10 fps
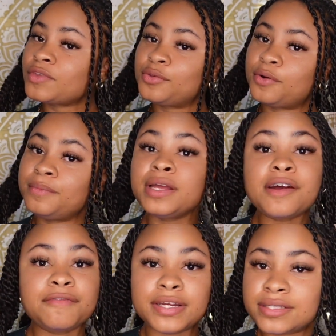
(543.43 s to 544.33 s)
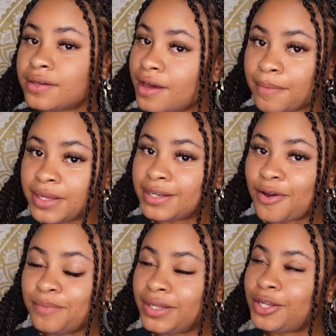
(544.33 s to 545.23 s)
Don't be afraid to comment
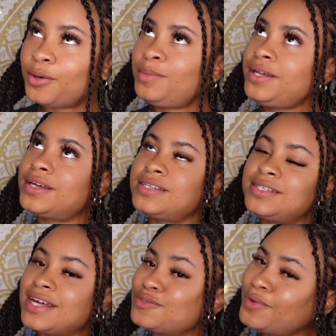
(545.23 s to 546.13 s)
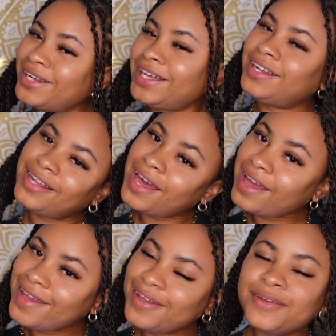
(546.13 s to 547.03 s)
down below, because that's what I
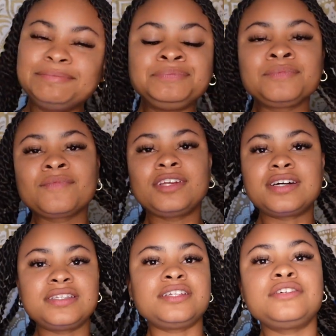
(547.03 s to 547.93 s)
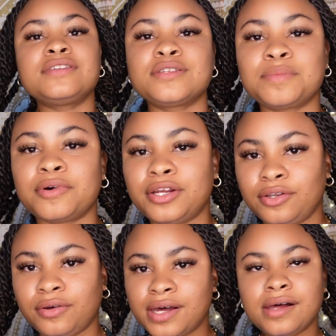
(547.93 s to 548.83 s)
like. Continue to support
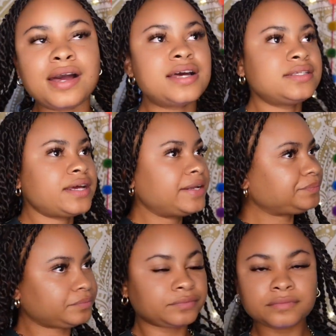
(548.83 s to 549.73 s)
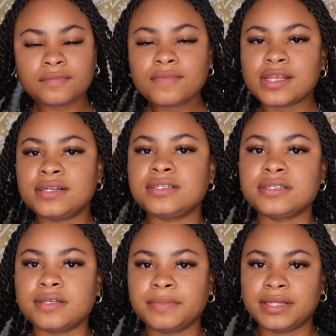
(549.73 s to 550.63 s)
local content. This is
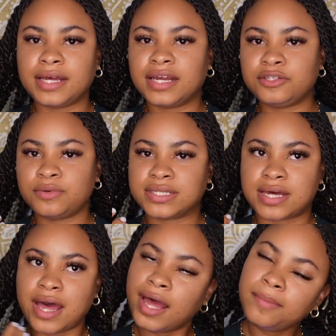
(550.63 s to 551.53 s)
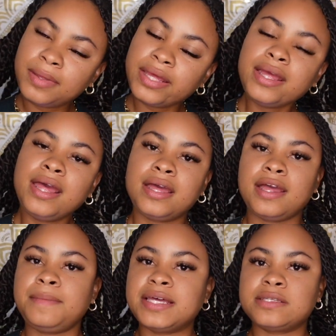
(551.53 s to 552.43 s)
something that I do as a hobby.
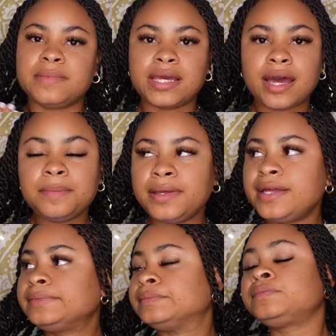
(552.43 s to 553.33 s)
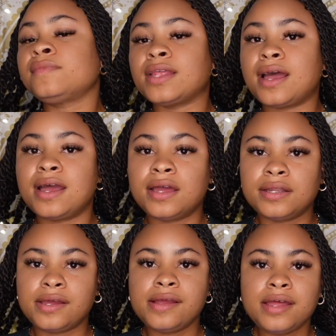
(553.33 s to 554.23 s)
It makes me happy.
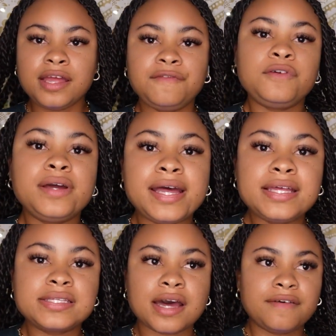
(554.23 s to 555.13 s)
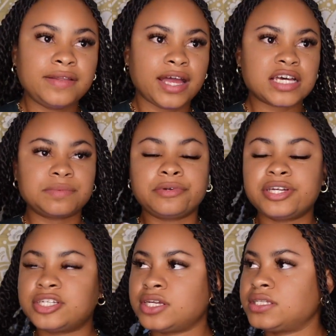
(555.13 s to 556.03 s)
And if you guys have like
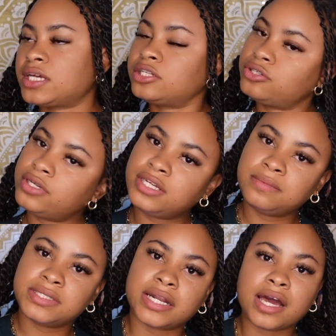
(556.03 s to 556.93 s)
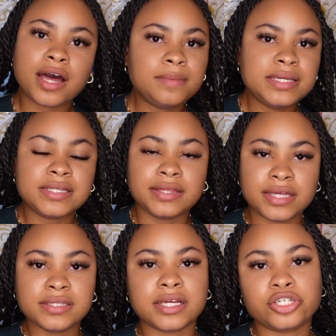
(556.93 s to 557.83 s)
aspirations and dreams and hobbies and
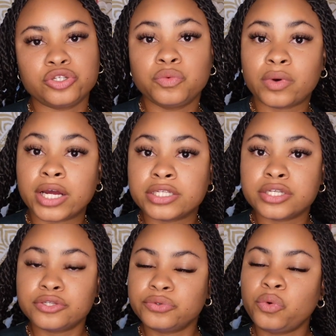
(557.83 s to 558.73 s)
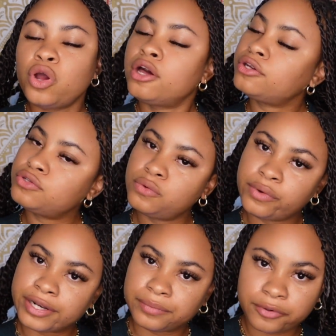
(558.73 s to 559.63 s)
things that you want to do, do
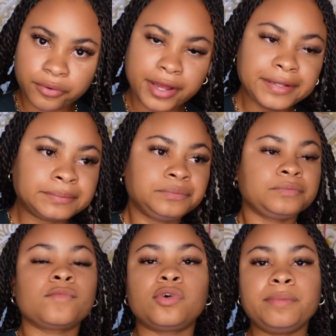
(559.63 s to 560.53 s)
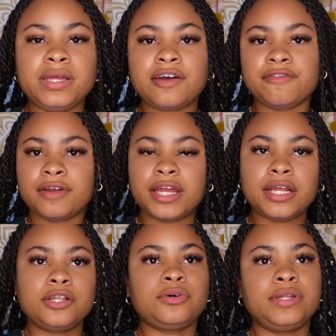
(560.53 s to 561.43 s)
it, okay? Don't be
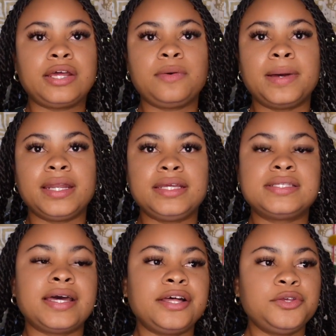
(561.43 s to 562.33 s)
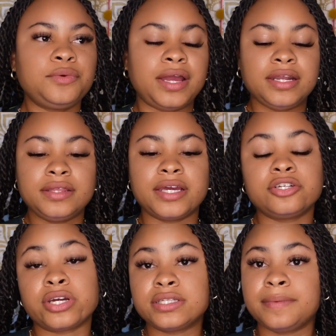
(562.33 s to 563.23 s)
afraid. Don't let nobody tell you anything,
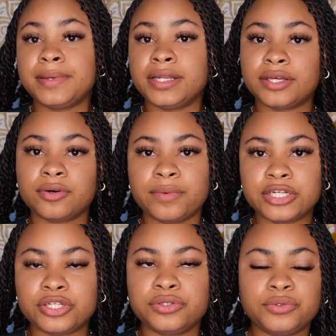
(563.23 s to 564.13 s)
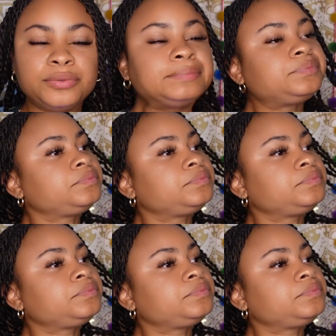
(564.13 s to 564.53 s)
try to belittle what you do.